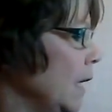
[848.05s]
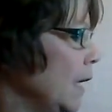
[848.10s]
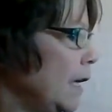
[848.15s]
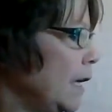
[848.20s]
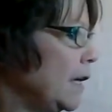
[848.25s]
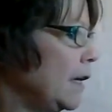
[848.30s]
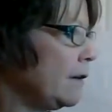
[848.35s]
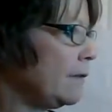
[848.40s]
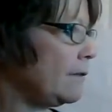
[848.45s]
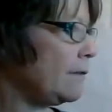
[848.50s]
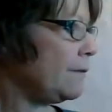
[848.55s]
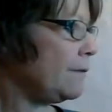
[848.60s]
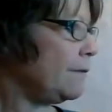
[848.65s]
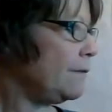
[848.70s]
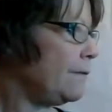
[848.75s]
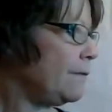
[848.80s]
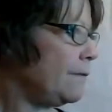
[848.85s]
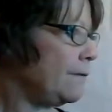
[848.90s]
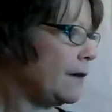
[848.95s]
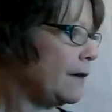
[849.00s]
If
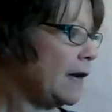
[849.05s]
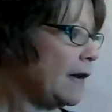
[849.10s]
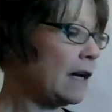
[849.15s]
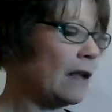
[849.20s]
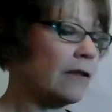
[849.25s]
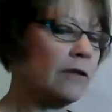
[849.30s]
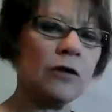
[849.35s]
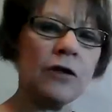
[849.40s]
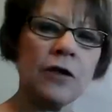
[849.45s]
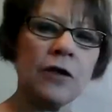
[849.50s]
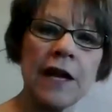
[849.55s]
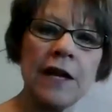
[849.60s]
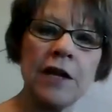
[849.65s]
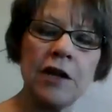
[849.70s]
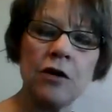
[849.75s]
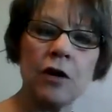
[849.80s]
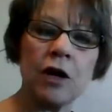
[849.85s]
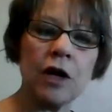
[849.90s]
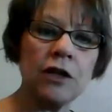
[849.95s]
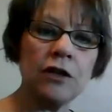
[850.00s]
another thing
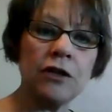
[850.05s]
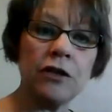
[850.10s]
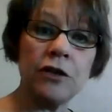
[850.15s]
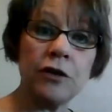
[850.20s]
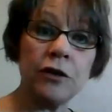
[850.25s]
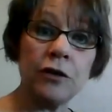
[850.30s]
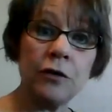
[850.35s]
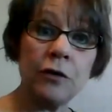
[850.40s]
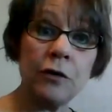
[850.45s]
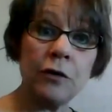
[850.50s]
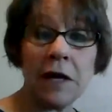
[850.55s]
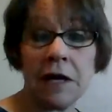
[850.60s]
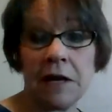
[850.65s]
you could do,